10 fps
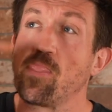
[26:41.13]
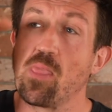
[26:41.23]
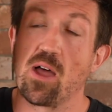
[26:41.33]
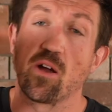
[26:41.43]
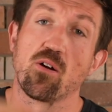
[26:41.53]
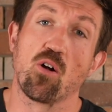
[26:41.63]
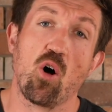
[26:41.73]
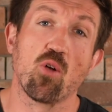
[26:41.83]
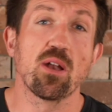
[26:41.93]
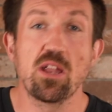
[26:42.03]
that are
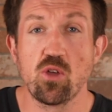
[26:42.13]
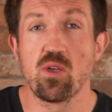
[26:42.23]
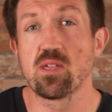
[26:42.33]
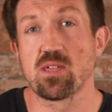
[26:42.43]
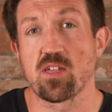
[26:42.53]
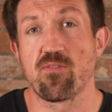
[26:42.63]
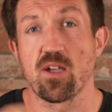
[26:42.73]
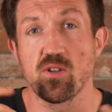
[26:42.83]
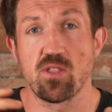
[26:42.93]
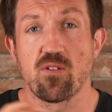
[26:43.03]
already doing 6
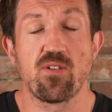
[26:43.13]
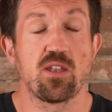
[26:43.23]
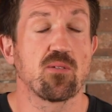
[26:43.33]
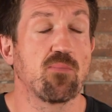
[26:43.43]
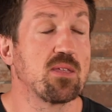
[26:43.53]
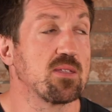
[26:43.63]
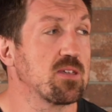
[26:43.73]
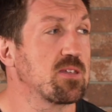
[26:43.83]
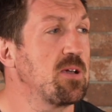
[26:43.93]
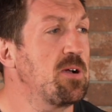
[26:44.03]
figures in their fitness
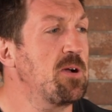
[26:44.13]
business,